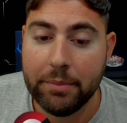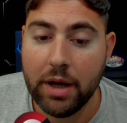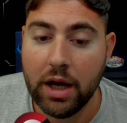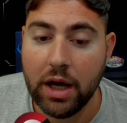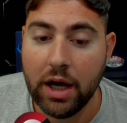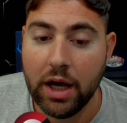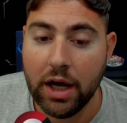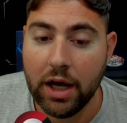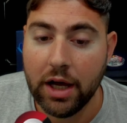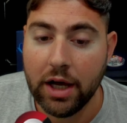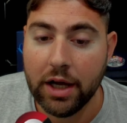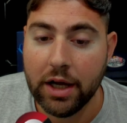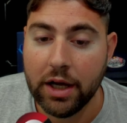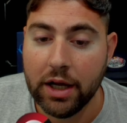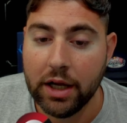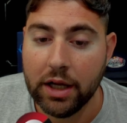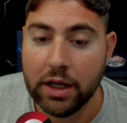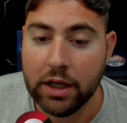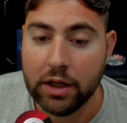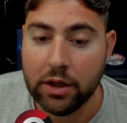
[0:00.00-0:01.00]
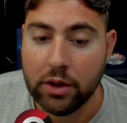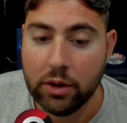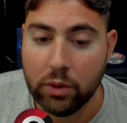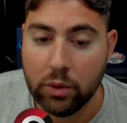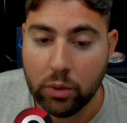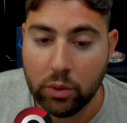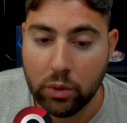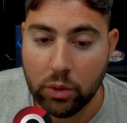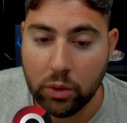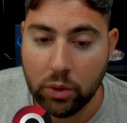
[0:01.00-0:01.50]

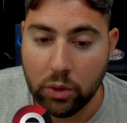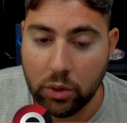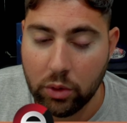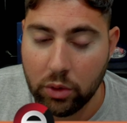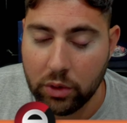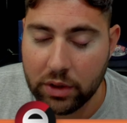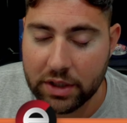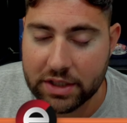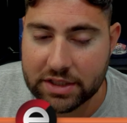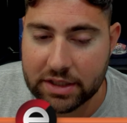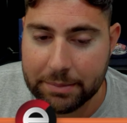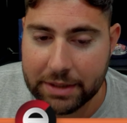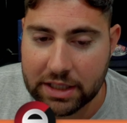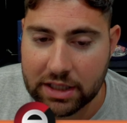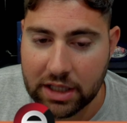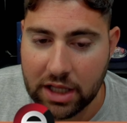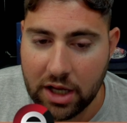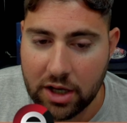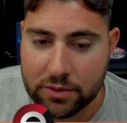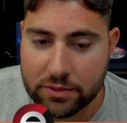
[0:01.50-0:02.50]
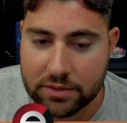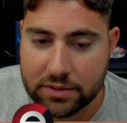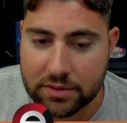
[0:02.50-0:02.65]
oh, is it going to be close?